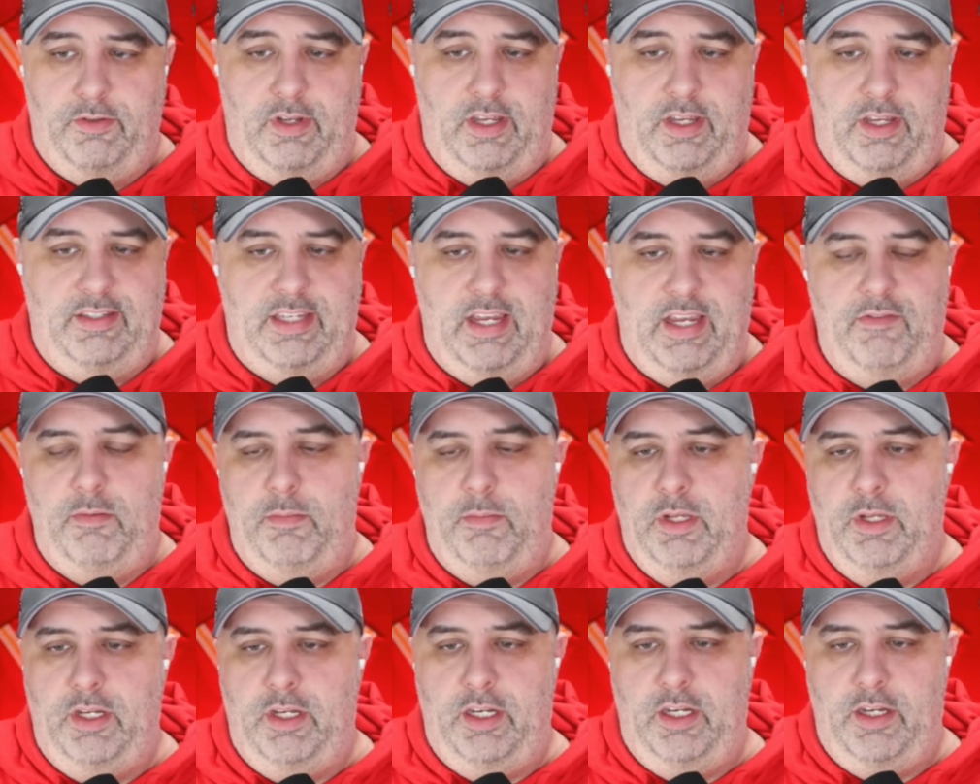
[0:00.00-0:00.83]
a $7
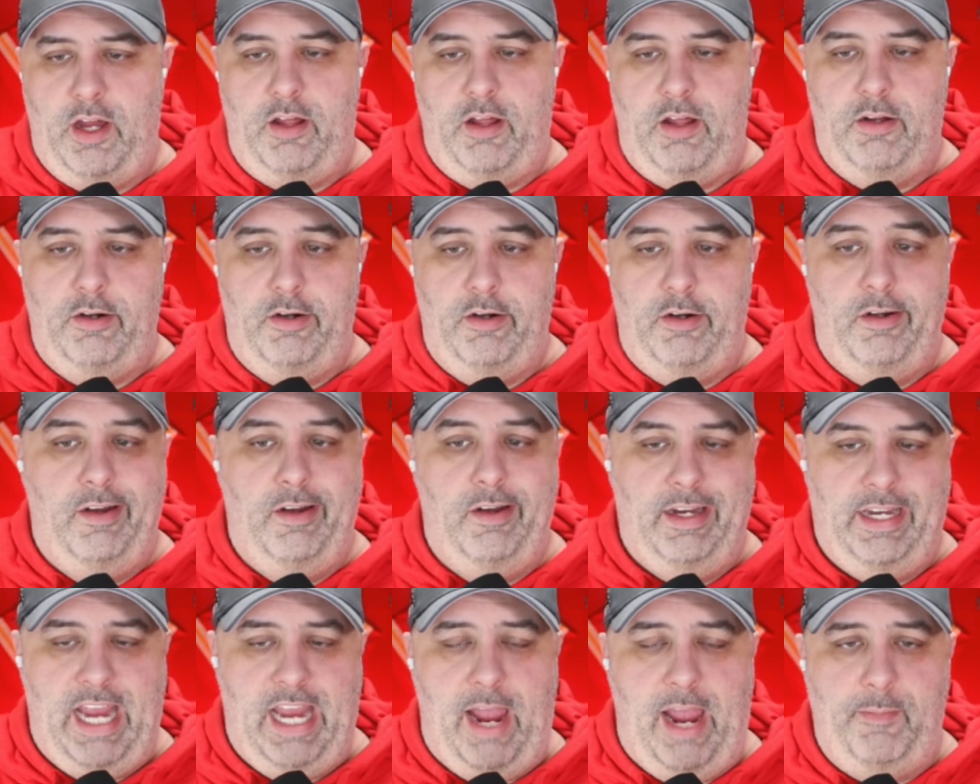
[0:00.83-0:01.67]
million
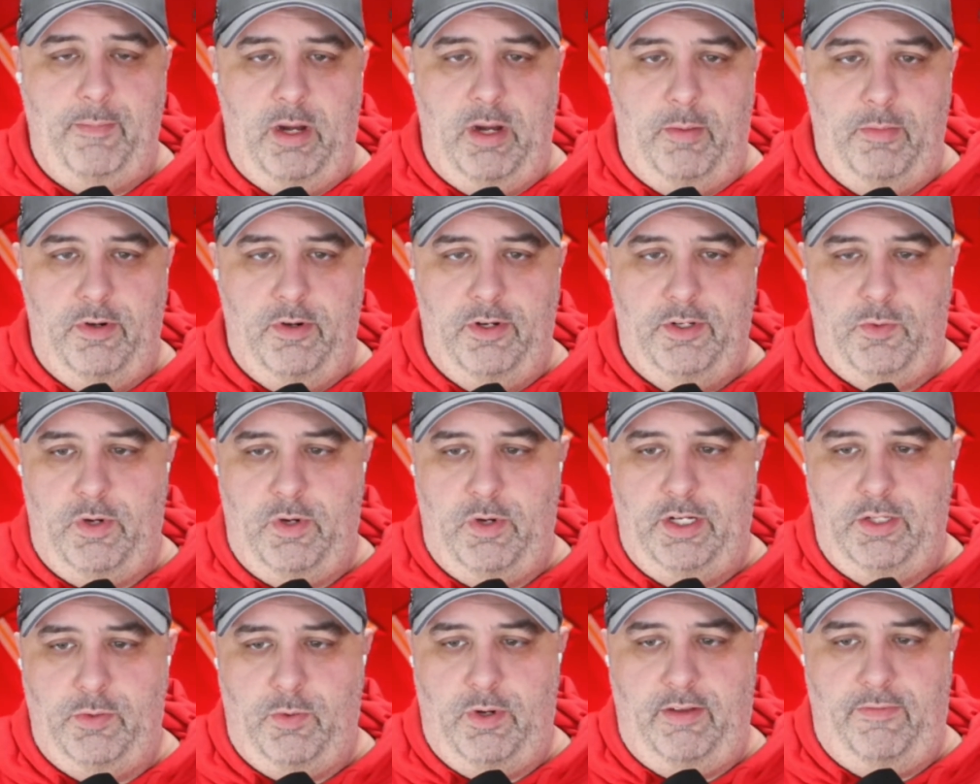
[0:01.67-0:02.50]
cap number in
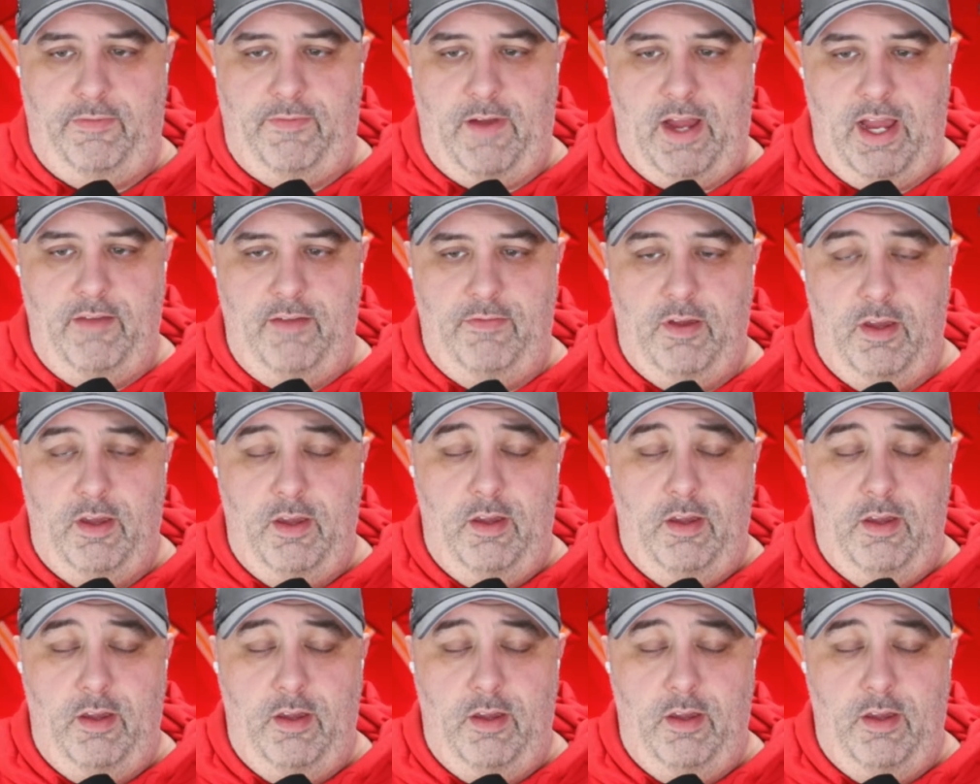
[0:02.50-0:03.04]
2025,